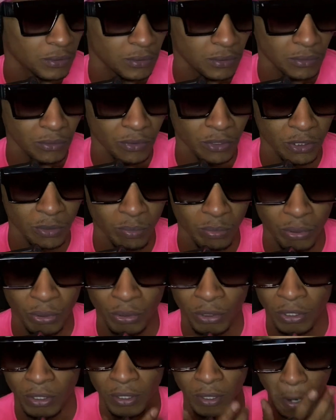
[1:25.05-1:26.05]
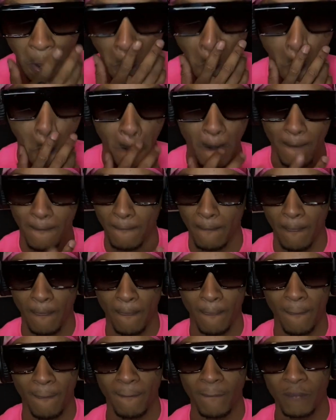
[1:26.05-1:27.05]
Richard Porter,
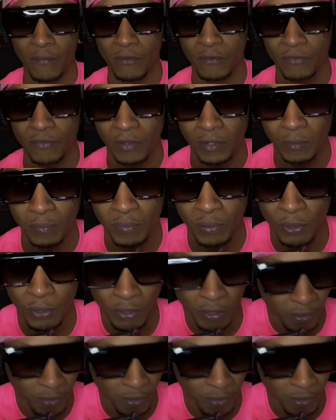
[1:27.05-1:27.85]
fell apart.